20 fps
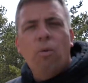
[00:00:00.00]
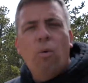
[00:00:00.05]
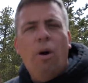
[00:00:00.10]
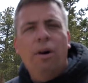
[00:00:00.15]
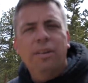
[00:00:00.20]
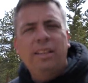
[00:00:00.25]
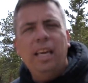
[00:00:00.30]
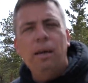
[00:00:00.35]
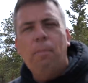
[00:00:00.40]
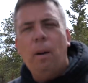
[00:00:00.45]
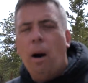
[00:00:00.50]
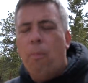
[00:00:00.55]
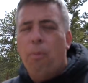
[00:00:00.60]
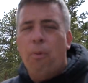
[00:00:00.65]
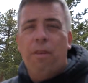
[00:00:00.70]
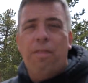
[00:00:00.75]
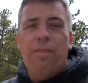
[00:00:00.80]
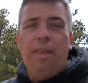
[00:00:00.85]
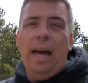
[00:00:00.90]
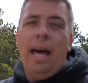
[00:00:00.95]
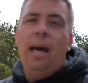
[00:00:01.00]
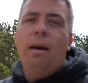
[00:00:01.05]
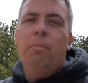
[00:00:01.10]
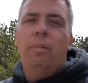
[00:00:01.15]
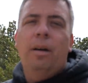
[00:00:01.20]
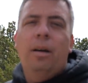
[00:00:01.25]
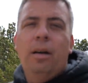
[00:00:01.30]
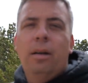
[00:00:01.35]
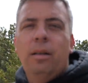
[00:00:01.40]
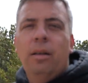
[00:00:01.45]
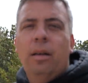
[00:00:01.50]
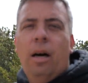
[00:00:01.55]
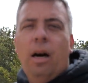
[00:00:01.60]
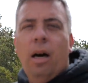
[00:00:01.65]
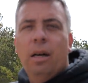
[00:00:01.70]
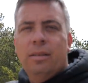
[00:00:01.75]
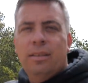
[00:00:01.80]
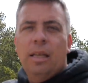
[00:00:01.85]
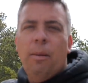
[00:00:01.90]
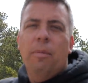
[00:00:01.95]
won't keep up with them
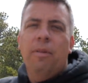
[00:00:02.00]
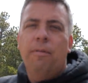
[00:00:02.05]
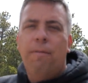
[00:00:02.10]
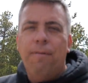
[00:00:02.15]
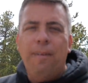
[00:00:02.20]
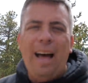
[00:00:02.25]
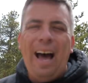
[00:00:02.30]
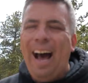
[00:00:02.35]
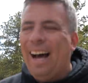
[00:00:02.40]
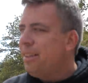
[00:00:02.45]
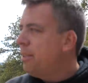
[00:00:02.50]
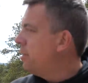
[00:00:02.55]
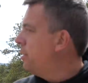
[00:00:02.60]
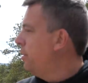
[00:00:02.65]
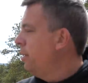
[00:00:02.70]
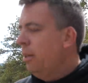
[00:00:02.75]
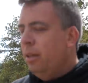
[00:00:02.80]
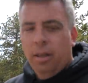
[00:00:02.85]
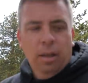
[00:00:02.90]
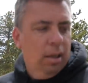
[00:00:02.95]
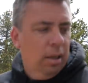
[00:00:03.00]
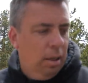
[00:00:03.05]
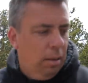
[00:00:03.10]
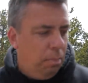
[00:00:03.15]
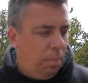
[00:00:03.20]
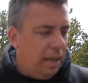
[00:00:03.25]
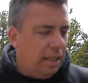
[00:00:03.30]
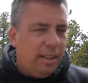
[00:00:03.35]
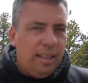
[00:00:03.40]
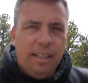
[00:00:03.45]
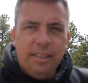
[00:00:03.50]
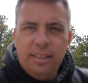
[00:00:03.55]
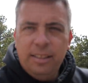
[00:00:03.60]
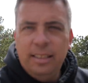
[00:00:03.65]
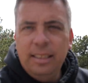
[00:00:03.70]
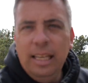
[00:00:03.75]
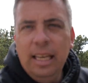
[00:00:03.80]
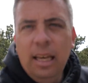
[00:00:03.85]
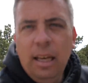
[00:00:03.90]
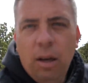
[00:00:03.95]
on some of the flats, but let's
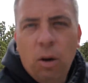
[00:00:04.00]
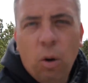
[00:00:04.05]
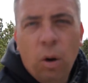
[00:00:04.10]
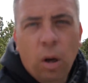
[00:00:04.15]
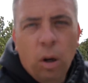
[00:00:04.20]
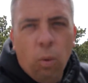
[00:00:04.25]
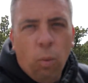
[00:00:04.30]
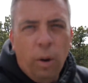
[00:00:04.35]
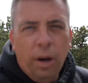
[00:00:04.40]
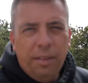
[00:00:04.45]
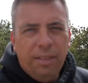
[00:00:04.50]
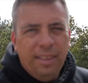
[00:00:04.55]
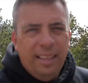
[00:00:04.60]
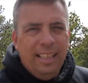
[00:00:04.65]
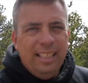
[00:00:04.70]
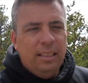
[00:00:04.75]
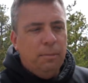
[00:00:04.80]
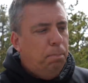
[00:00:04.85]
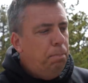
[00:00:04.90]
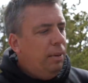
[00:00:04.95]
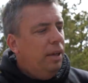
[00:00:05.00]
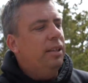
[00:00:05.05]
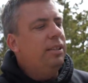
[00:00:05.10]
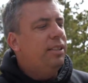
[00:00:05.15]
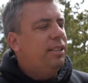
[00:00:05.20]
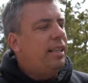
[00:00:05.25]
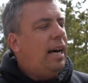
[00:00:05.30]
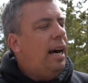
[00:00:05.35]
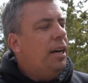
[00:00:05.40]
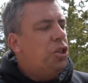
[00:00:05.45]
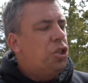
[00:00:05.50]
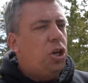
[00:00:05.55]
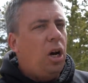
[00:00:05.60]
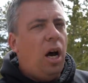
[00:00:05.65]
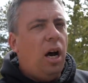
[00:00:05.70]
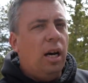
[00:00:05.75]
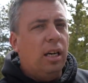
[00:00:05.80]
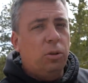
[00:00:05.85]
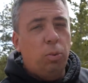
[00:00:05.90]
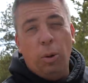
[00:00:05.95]
see what these Bilstein
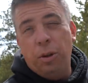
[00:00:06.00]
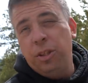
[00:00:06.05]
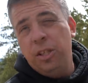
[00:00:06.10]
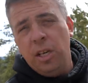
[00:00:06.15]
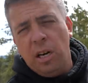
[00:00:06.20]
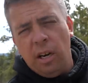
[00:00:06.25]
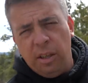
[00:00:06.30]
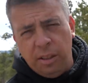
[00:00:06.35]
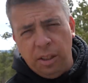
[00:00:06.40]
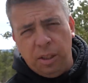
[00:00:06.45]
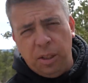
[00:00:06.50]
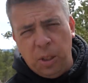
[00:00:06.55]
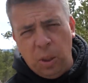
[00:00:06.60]
shocks with TRD